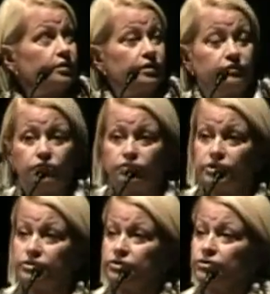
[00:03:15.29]
in
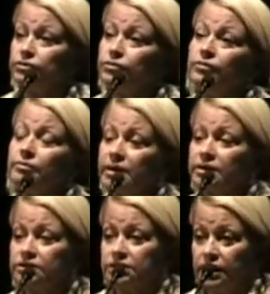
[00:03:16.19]
2002 we
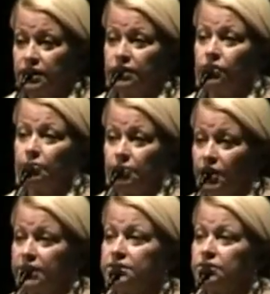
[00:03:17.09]
made a study on
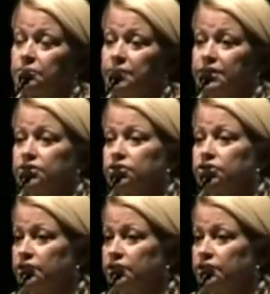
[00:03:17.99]
Parkinson's patients,